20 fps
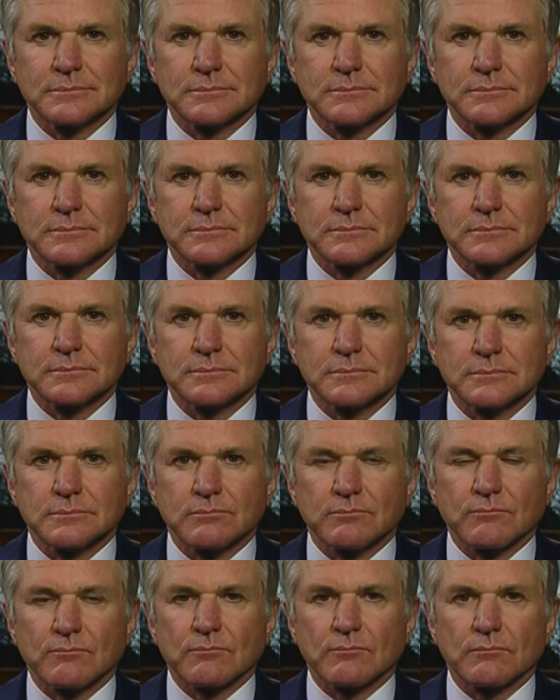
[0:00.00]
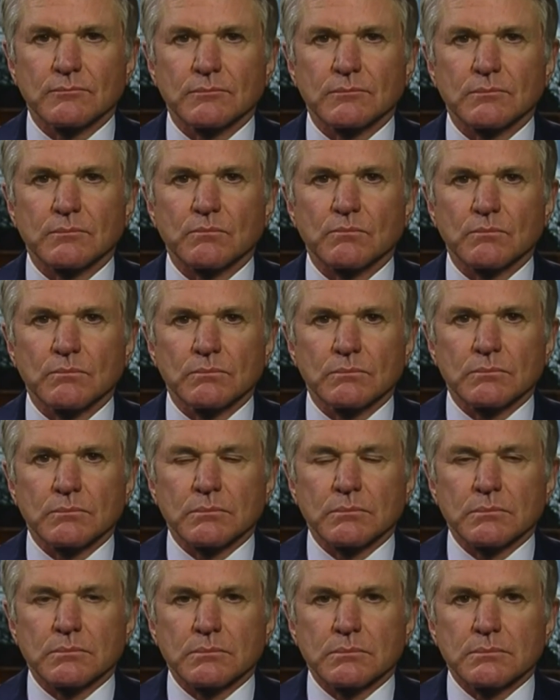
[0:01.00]

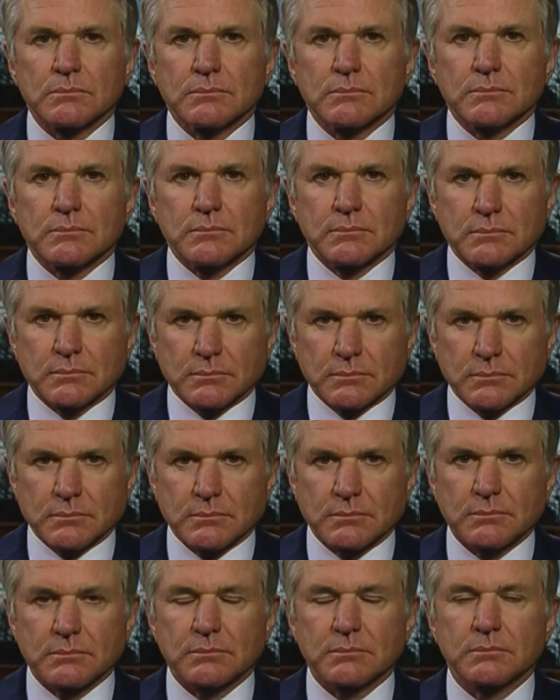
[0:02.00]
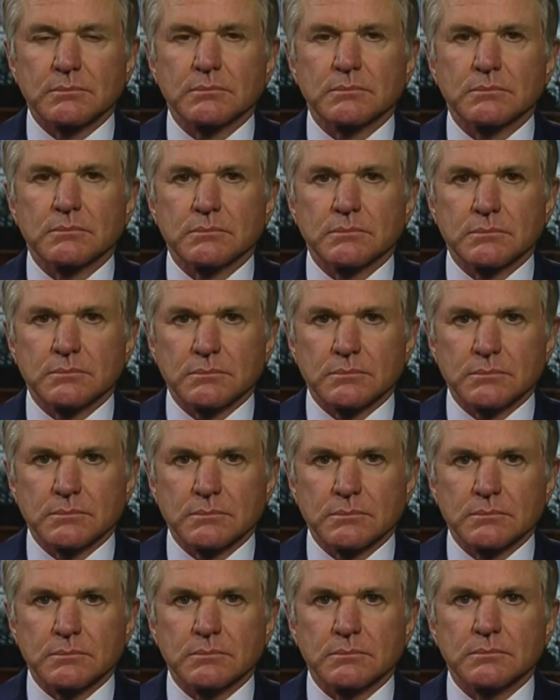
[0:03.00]

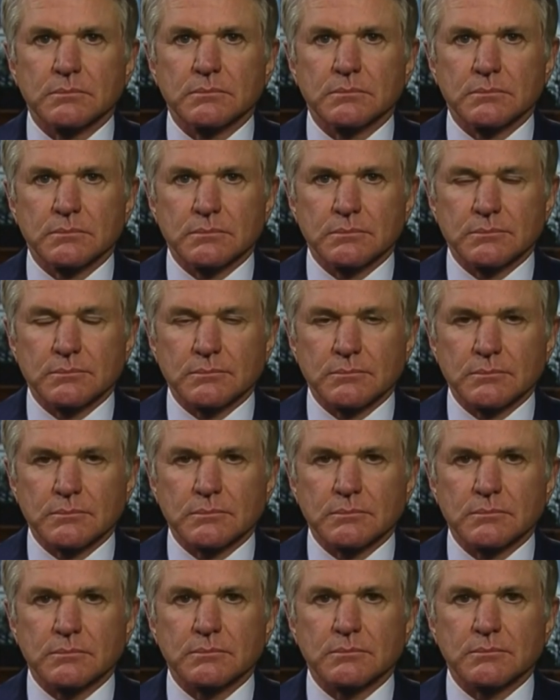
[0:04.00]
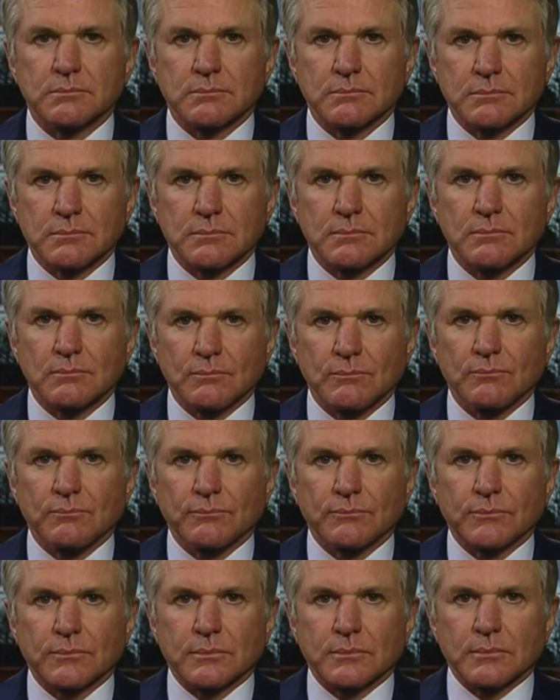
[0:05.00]

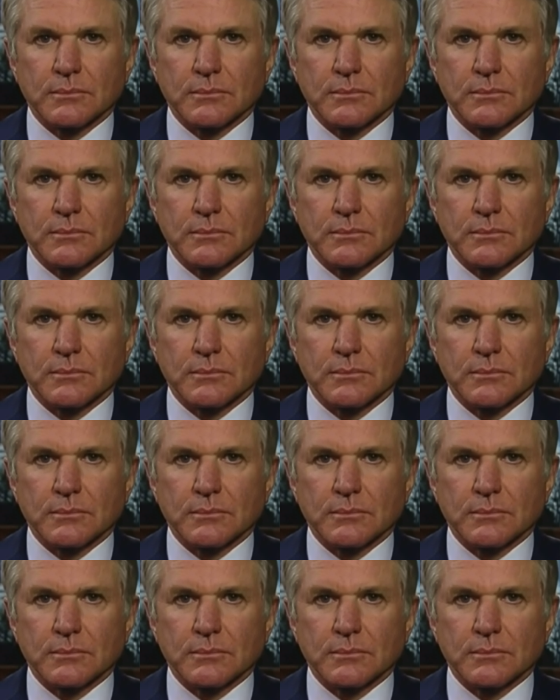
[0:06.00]
(not speaking)